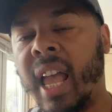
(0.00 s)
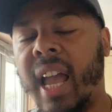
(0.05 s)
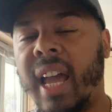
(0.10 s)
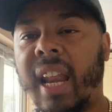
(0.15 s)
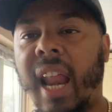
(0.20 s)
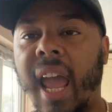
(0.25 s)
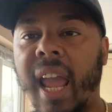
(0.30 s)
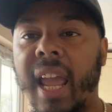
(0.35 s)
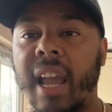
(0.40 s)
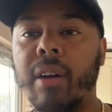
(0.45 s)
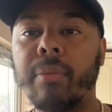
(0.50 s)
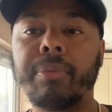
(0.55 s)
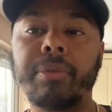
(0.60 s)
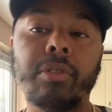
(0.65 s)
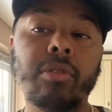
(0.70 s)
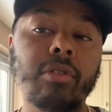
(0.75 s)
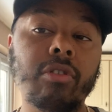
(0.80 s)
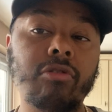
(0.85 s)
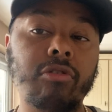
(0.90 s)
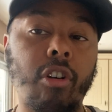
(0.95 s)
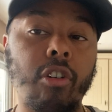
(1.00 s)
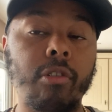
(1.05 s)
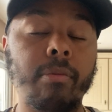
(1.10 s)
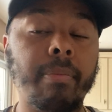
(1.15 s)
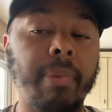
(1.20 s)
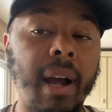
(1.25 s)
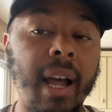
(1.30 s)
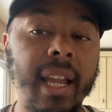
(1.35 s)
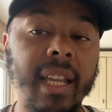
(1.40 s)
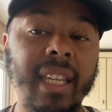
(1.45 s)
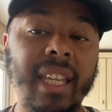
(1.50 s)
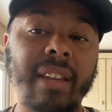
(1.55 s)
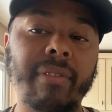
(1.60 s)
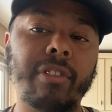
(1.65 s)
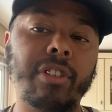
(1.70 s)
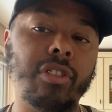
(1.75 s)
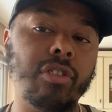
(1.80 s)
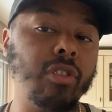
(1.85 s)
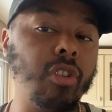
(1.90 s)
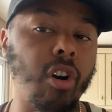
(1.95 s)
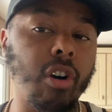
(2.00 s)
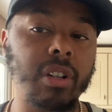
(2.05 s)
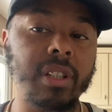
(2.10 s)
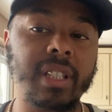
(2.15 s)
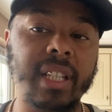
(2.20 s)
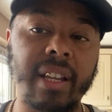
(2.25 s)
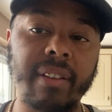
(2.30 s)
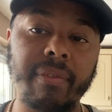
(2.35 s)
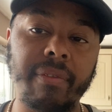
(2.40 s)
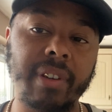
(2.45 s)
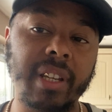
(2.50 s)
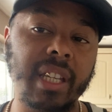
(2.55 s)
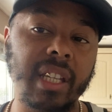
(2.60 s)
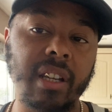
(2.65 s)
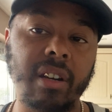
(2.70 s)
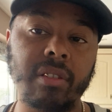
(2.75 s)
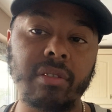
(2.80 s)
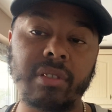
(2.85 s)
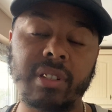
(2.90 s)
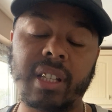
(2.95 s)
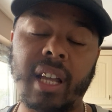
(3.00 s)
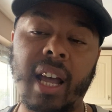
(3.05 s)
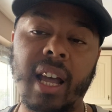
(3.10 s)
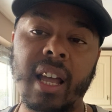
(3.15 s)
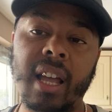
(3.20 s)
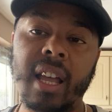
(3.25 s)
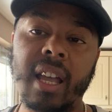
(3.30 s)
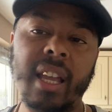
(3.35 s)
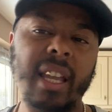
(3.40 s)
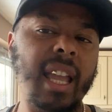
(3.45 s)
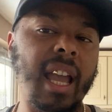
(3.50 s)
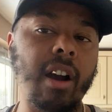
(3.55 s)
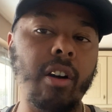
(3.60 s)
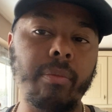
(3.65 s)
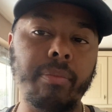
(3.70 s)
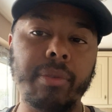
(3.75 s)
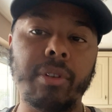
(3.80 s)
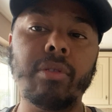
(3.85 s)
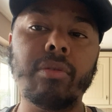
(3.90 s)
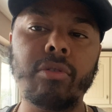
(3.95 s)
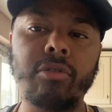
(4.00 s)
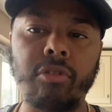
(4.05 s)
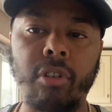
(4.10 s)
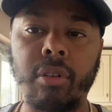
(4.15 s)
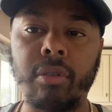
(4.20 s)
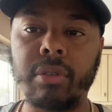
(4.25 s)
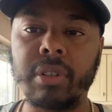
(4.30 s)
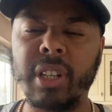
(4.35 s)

and I help you grow by giving you content videos that help you grow.